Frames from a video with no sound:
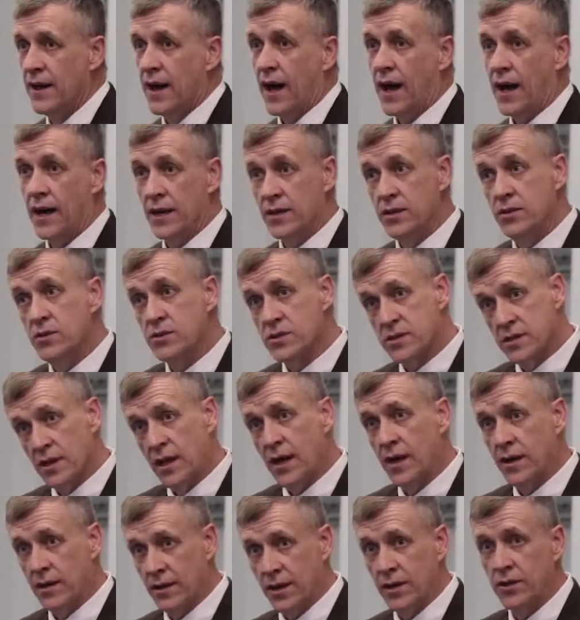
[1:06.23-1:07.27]
I used
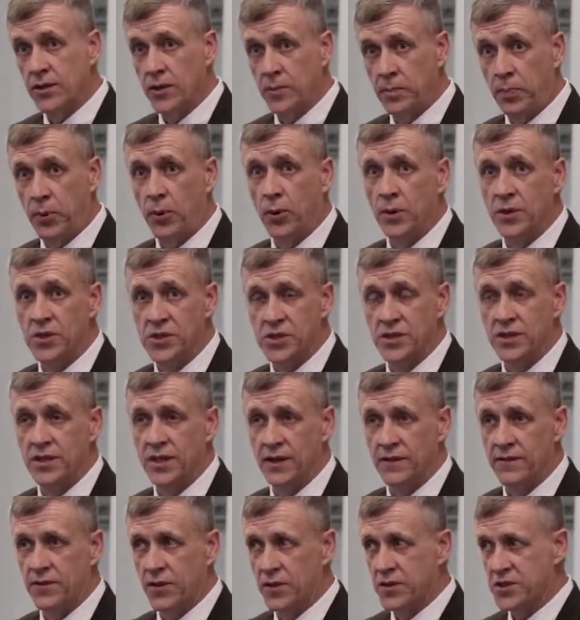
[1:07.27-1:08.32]
a good portion
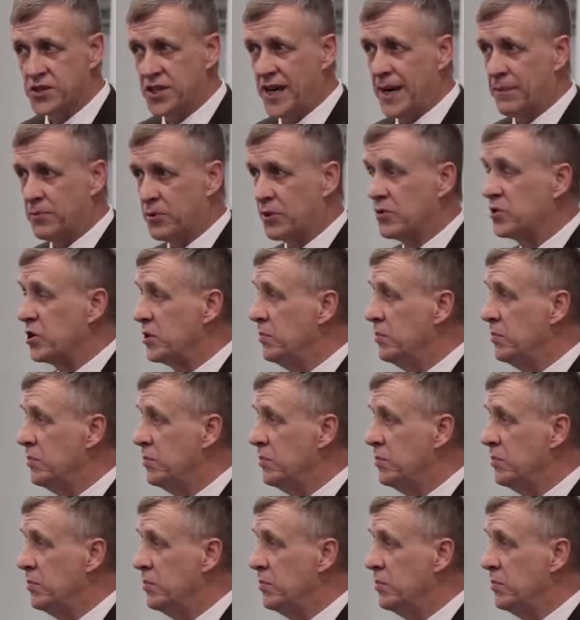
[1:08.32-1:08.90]
of her chapter on